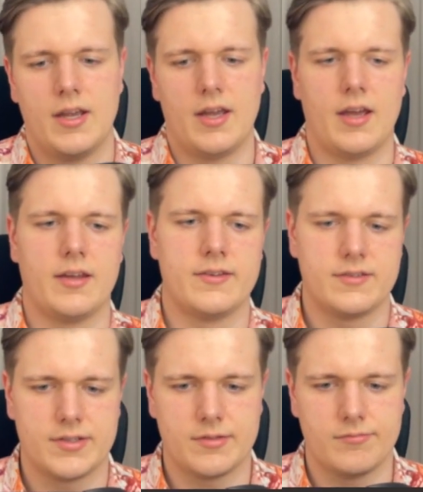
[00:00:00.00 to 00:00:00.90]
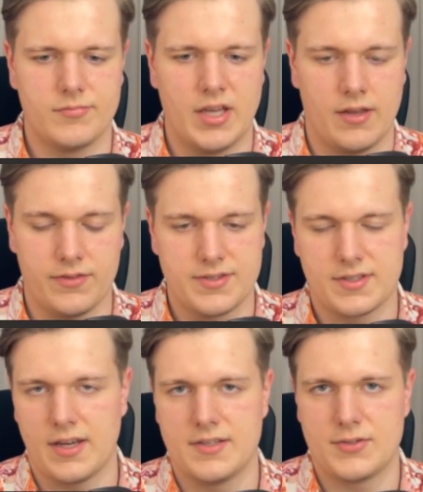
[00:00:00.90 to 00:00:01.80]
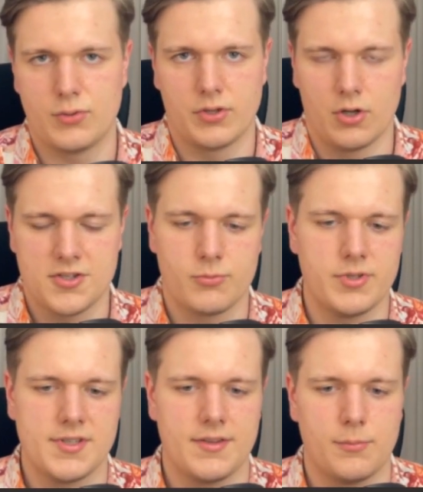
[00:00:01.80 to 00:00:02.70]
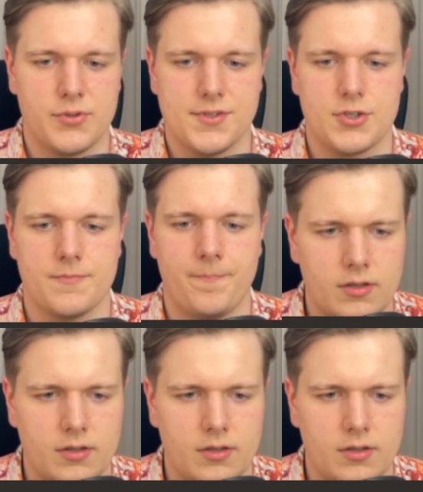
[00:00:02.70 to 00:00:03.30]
And yeah, in this case, you can also resign the position.